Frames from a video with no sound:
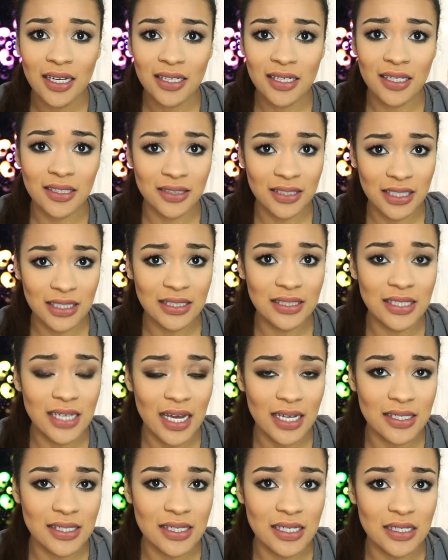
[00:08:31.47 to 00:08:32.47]
Killeen,
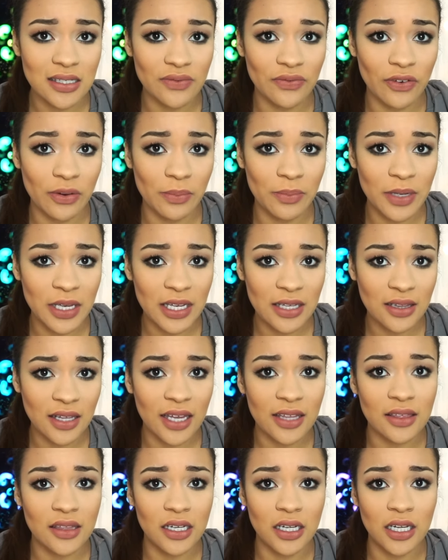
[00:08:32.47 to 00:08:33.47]
Texas for being
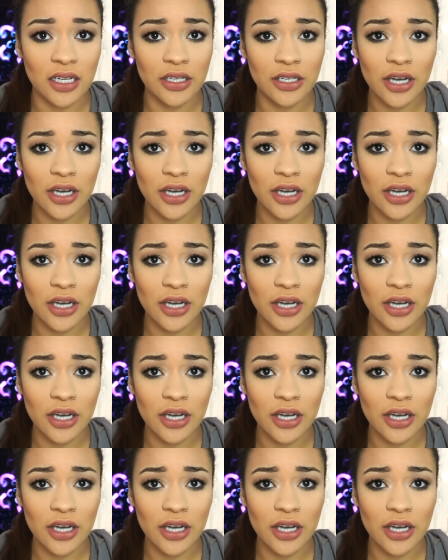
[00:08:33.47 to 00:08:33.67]
like the